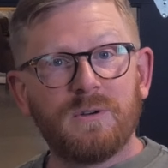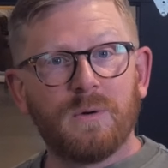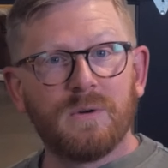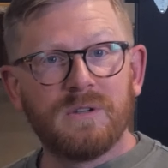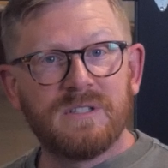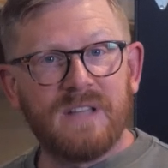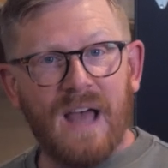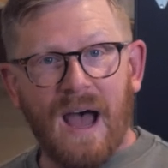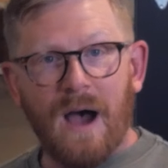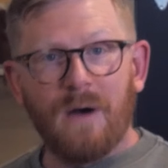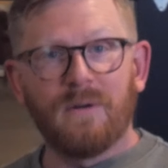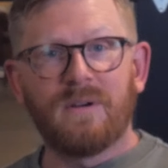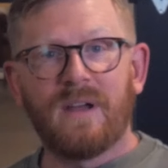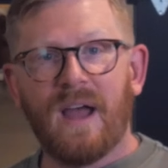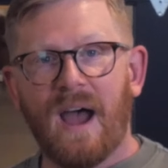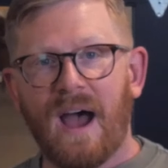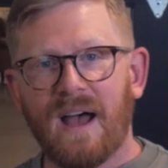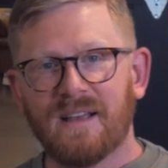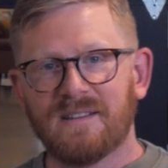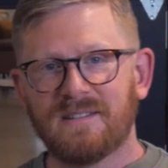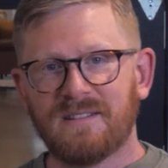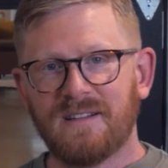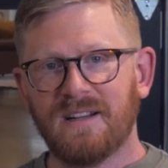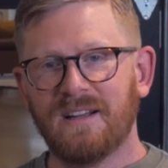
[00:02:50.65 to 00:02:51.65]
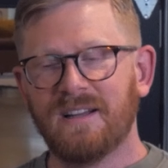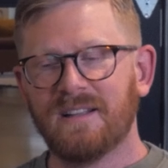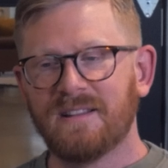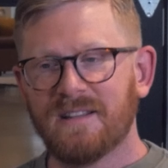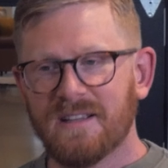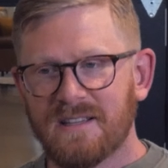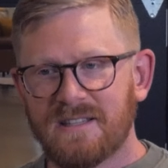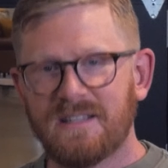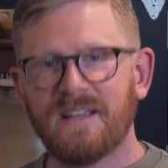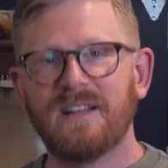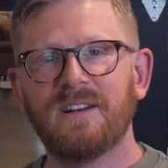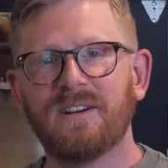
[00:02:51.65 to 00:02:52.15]
towards the outcast,
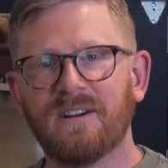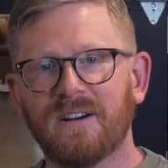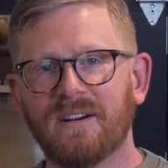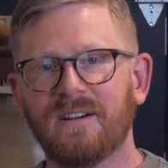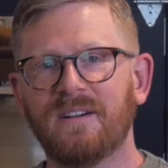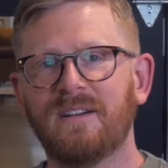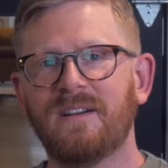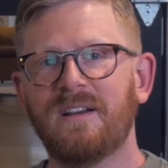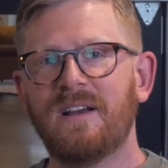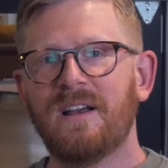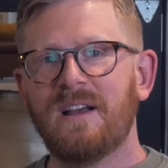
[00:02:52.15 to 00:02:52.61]
the sinner,